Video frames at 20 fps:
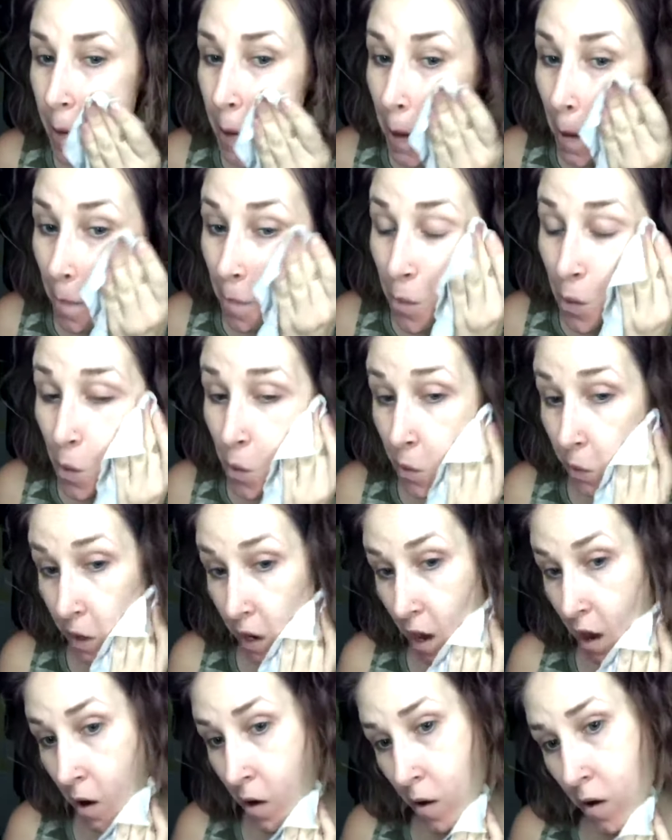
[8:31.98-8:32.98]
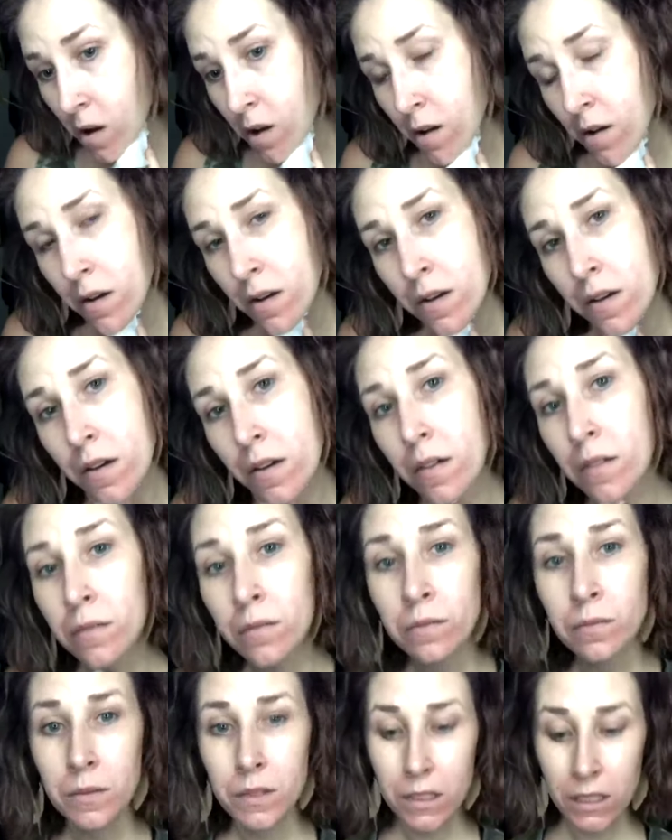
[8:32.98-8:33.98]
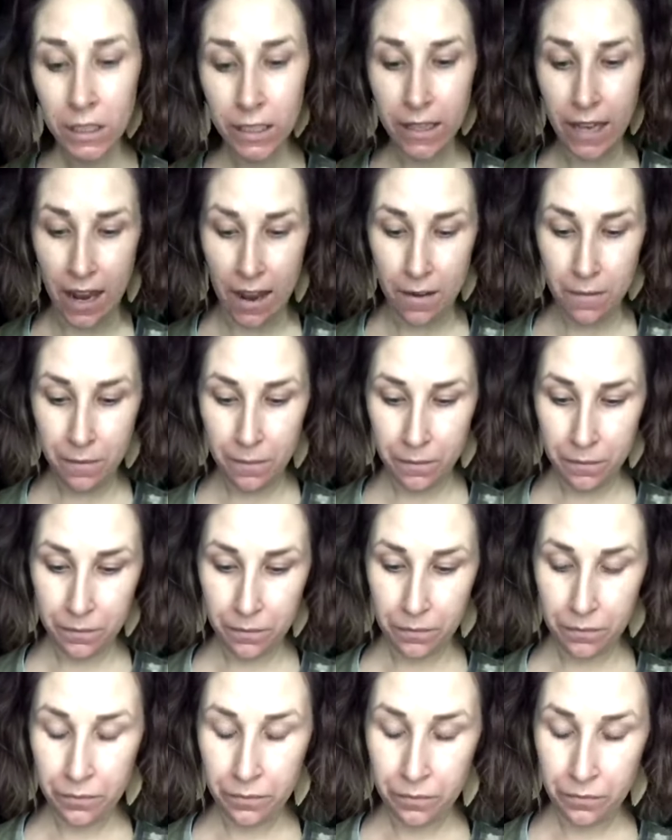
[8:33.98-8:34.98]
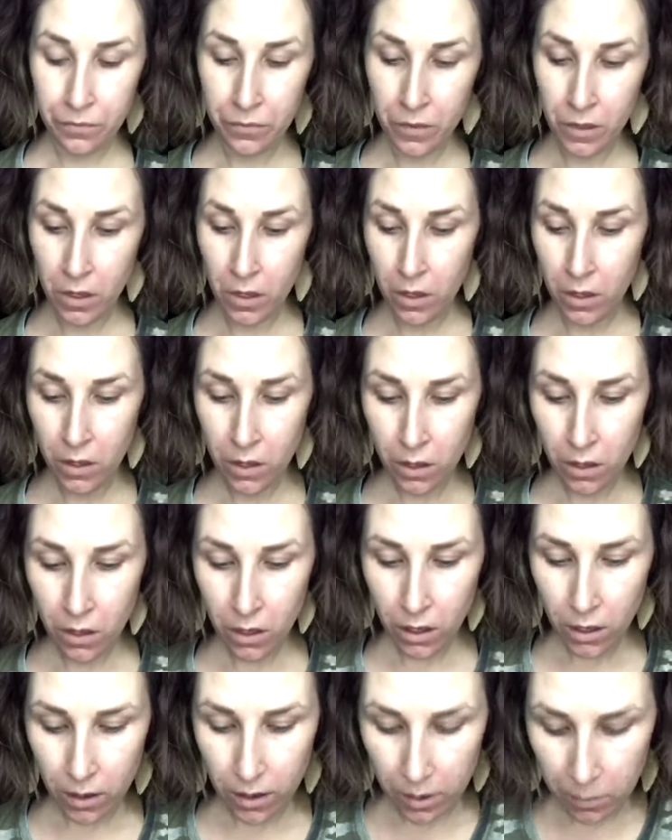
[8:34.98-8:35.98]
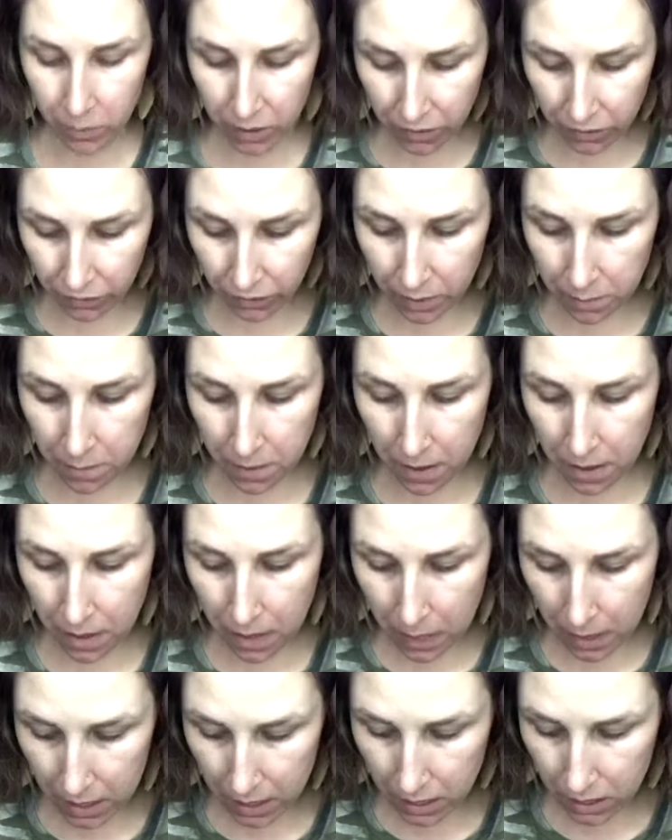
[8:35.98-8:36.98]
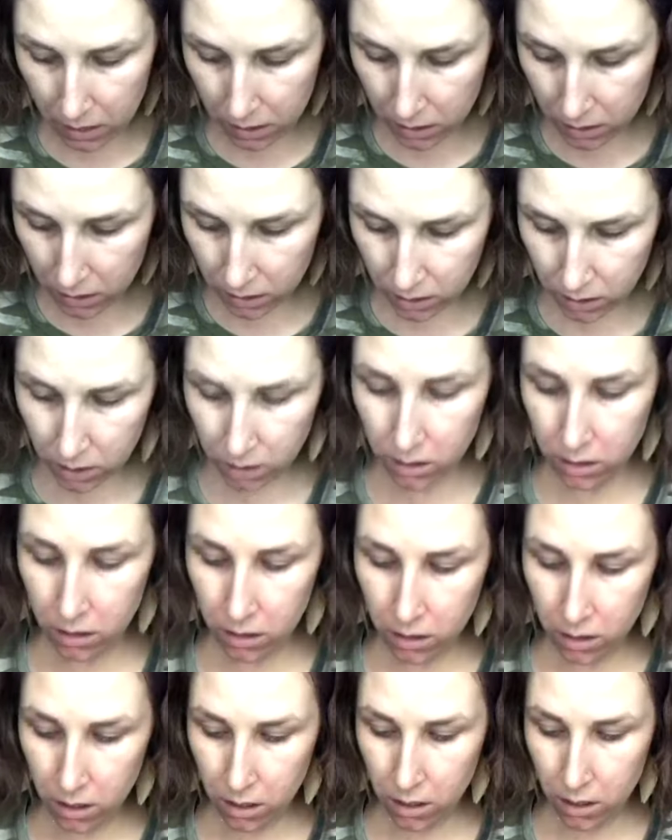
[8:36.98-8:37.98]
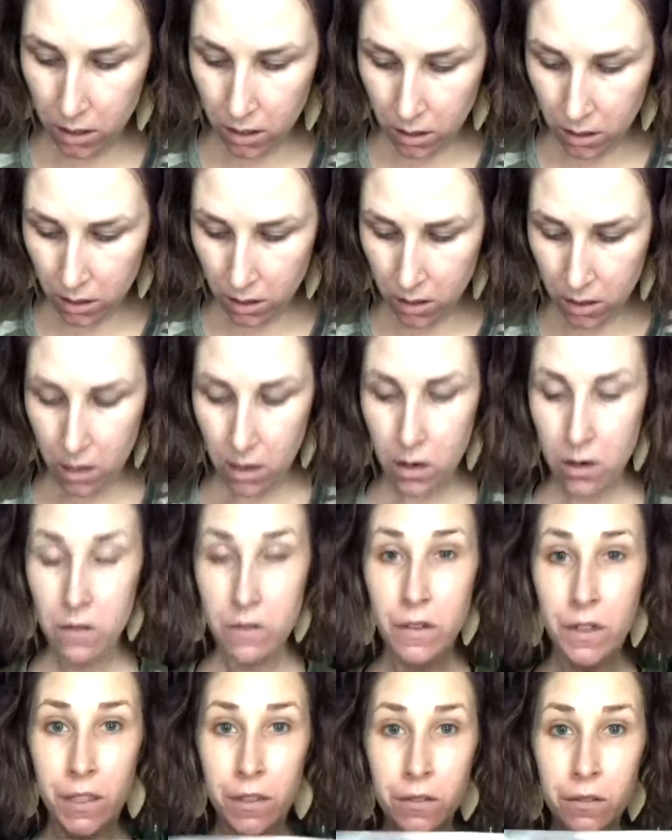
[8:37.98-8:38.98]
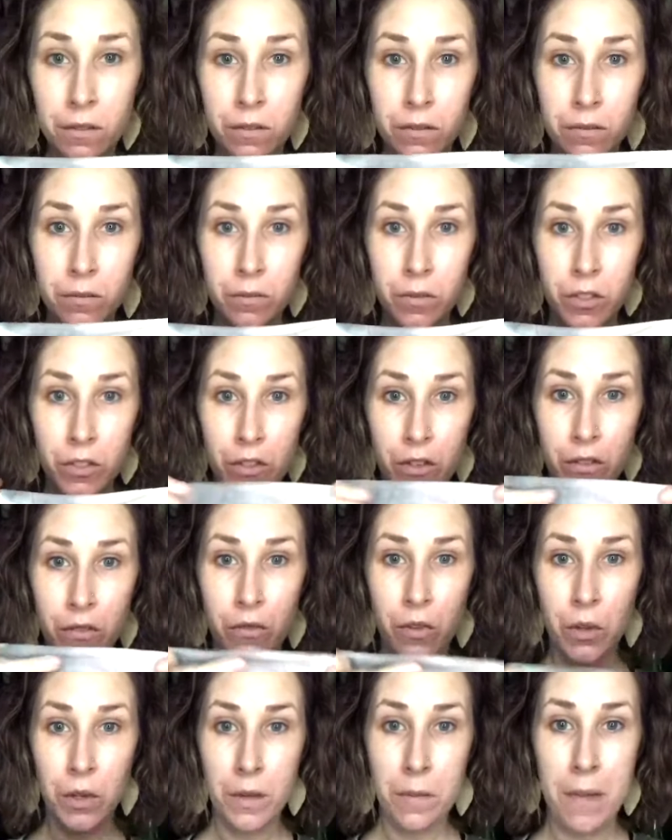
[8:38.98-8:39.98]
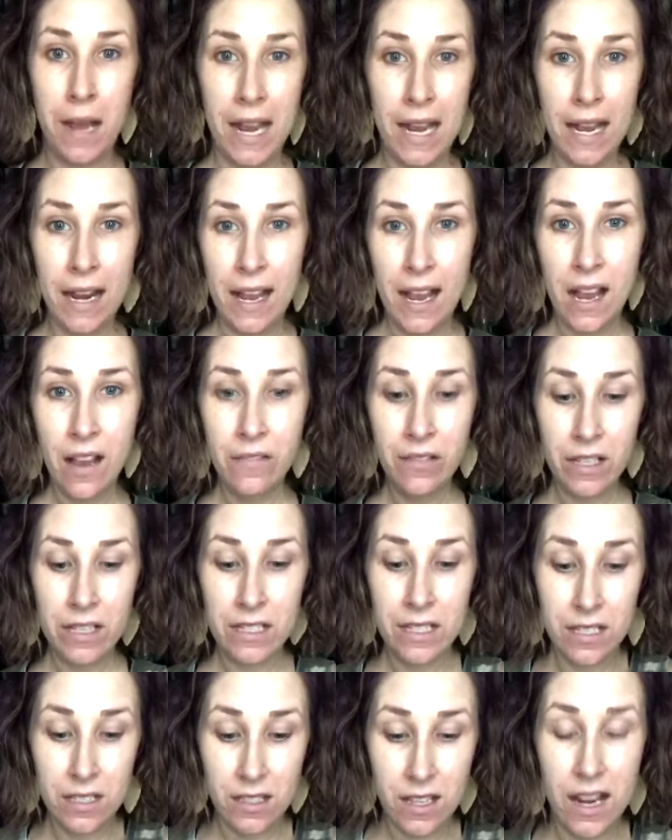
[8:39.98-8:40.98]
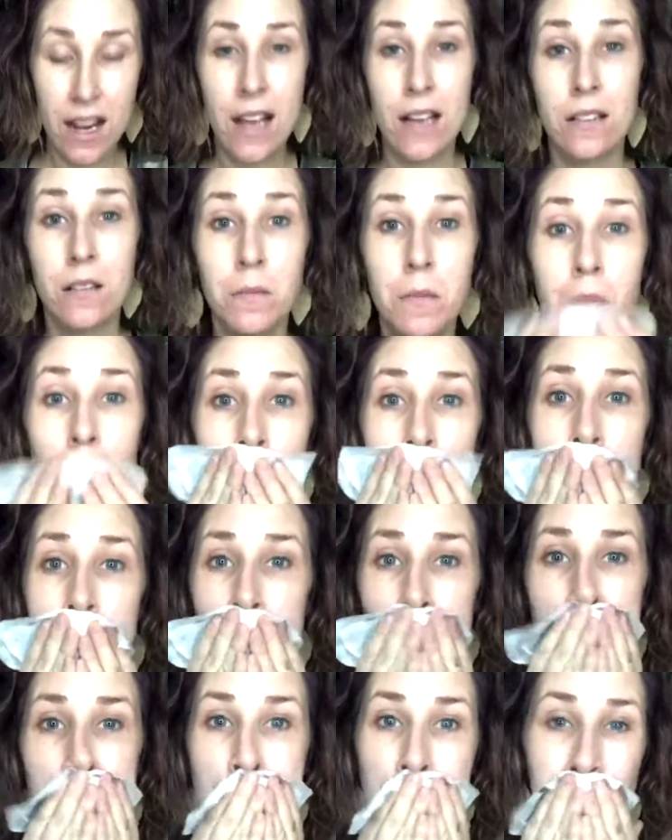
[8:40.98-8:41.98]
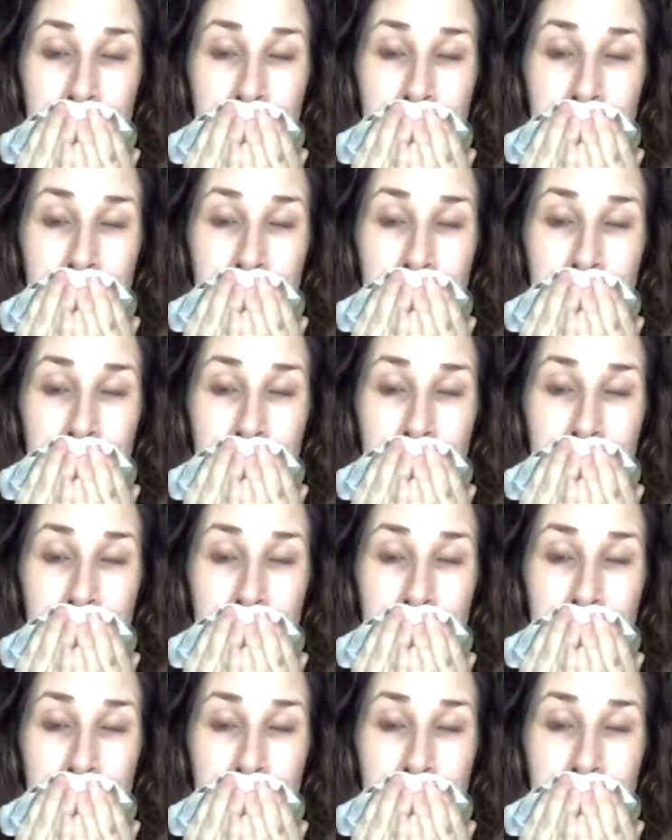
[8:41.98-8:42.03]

get pulled out. Look at that. All right, I'm gonna flip this over. Just gonna fold it back in half because this side hasn't been used